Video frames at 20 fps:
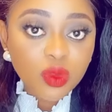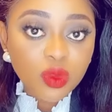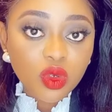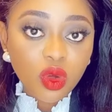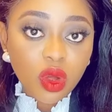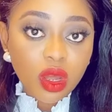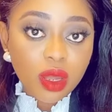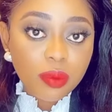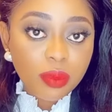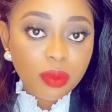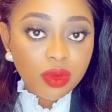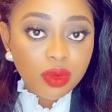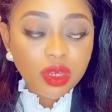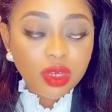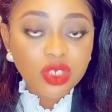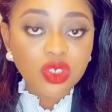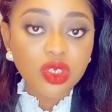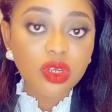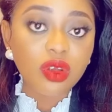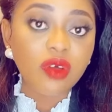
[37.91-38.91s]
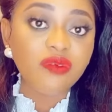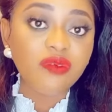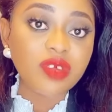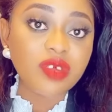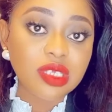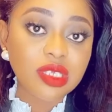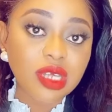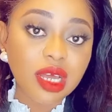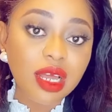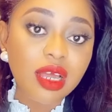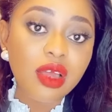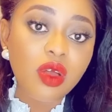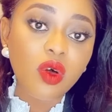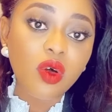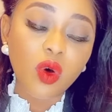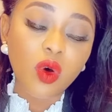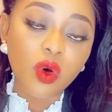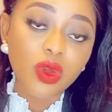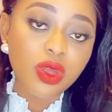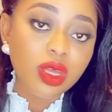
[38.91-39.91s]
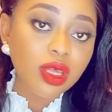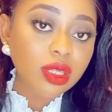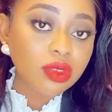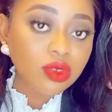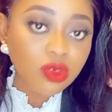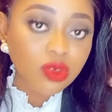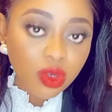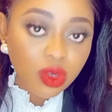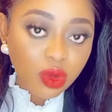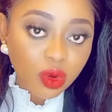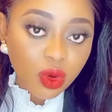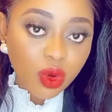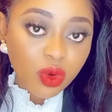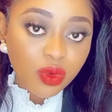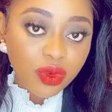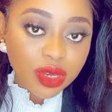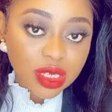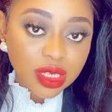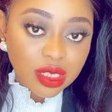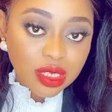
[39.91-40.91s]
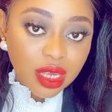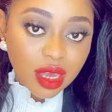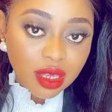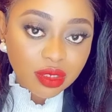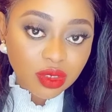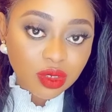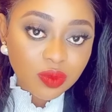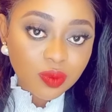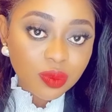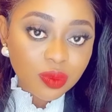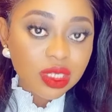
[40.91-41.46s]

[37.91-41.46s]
or immigration officer, or you can do your own research.